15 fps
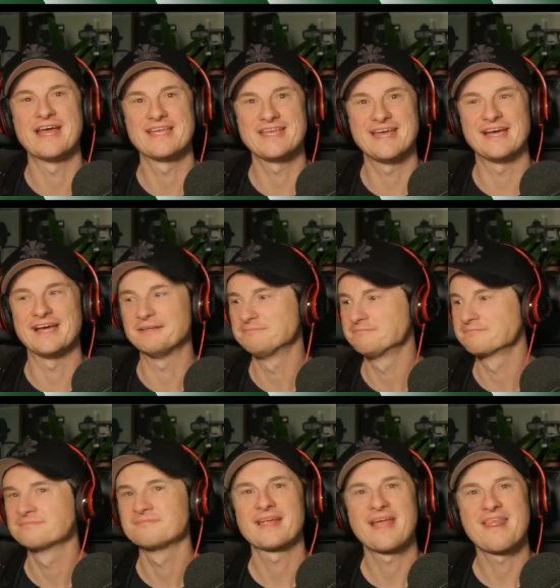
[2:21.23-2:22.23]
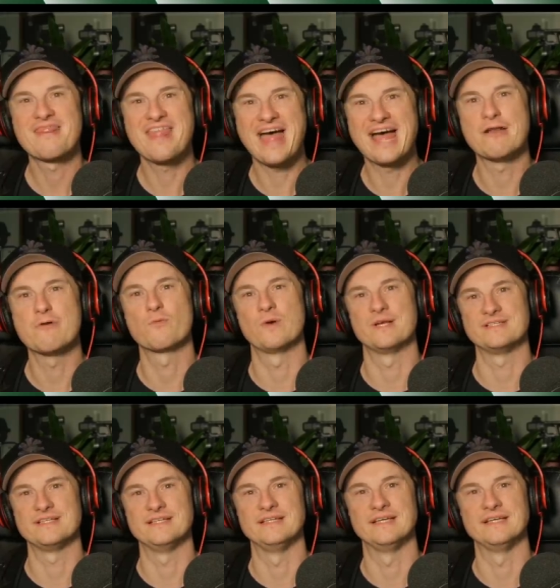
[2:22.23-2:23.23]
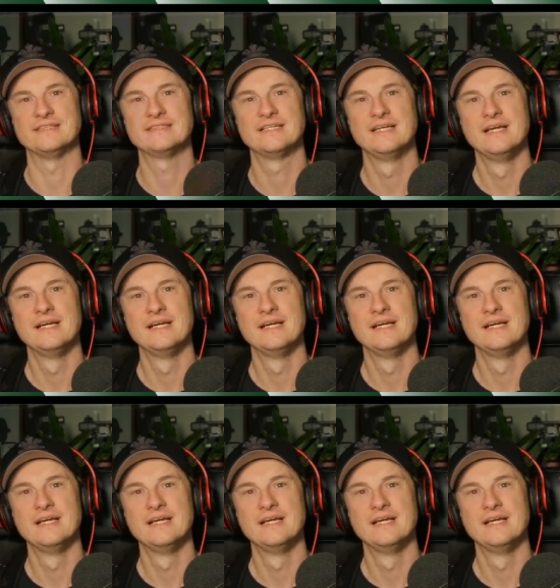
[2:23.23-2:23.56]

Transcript: Yeah, that West Indies.